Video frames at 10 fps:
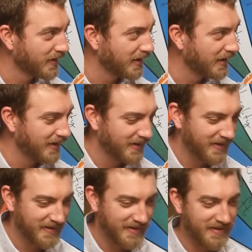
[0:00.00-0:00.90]

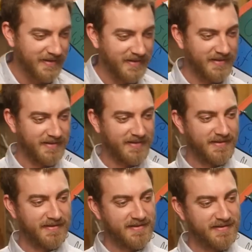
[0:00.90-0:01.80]

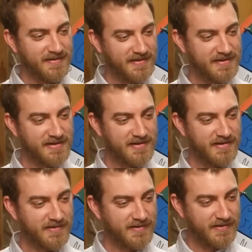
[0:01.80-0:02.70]

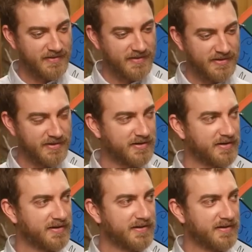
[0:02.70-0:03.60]

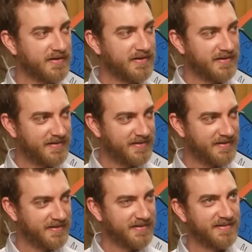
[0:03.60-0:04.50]

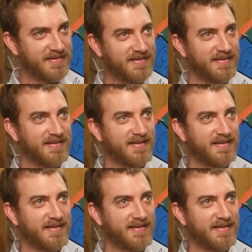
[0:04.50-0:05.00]
(not speaking)